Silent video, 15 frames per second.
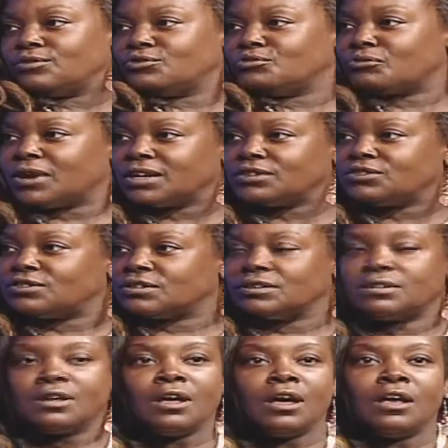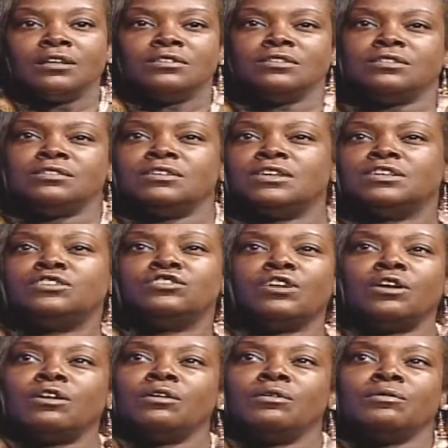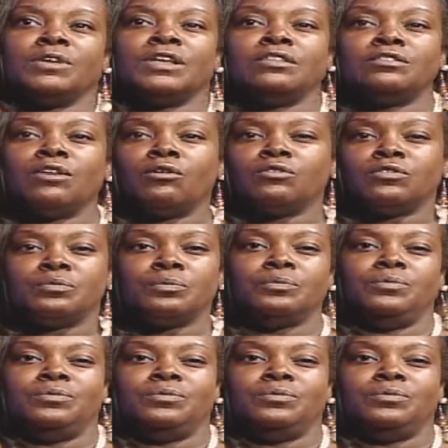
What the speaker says: and stretch and just get those